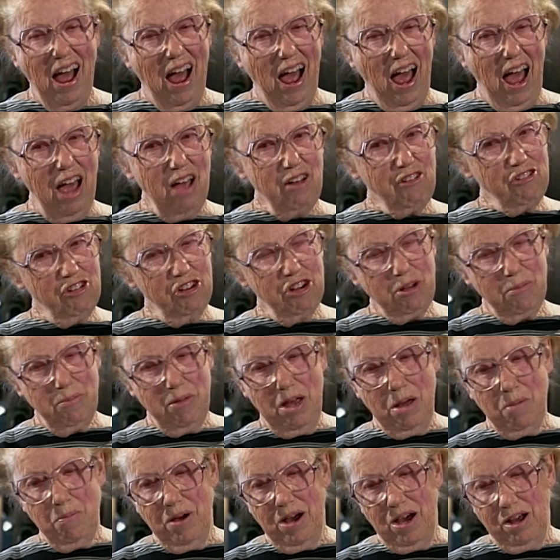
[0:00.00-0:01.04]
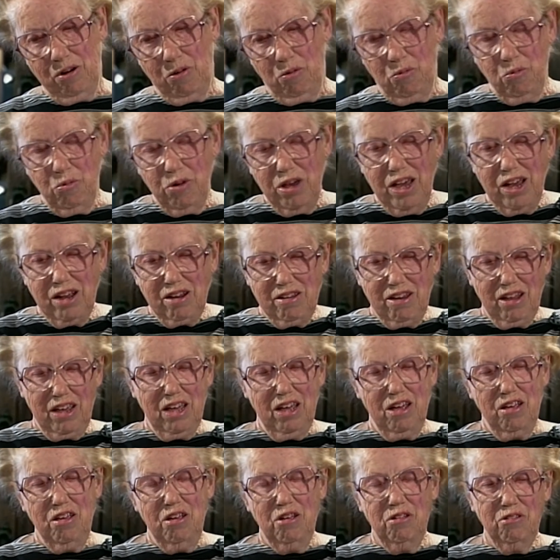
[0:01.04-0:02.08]
It took me about a week to
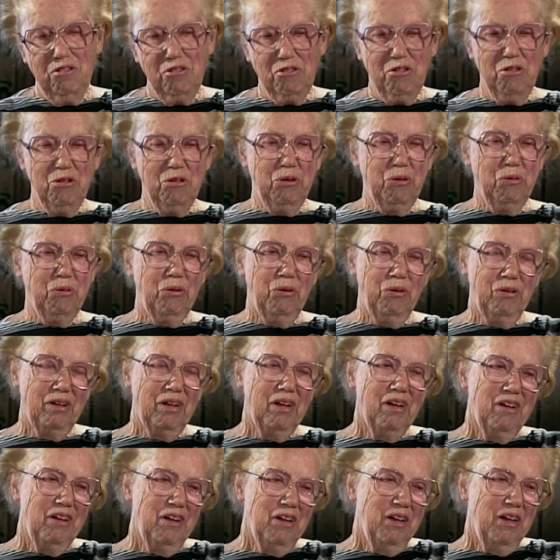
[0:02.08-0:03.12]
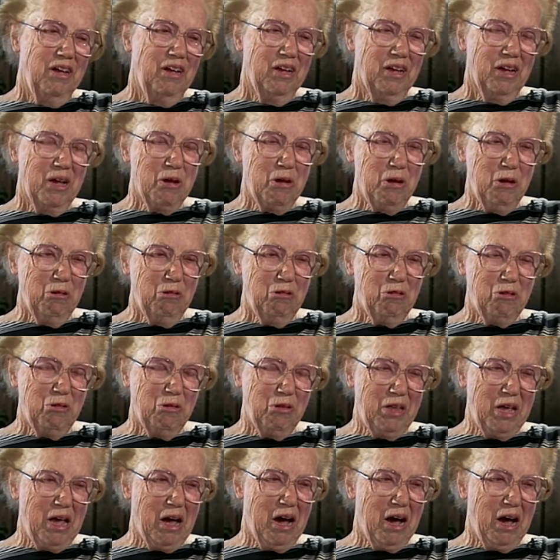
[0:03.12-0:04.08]
get used to the